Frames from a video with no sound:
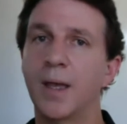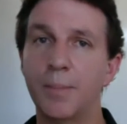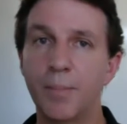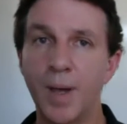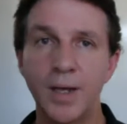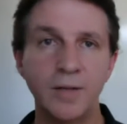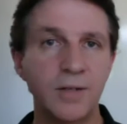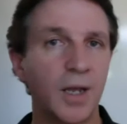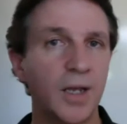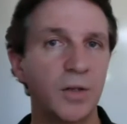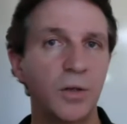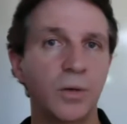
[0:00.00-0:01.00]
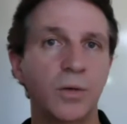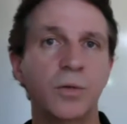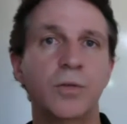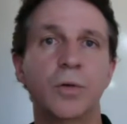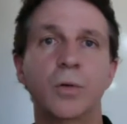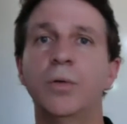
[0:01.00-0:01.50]
It may take you
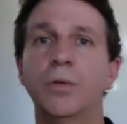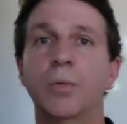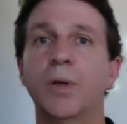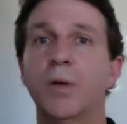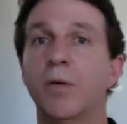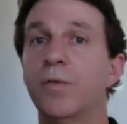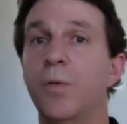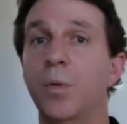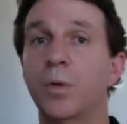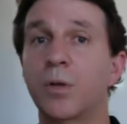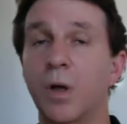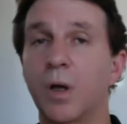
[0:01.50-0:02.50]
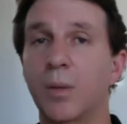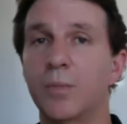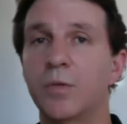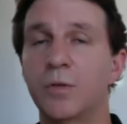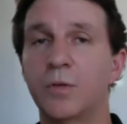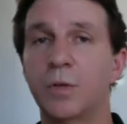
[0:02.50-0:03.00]
two, three, or four
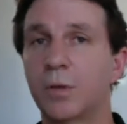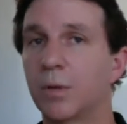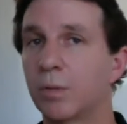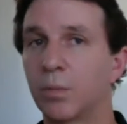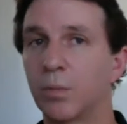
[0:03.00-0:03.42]
times to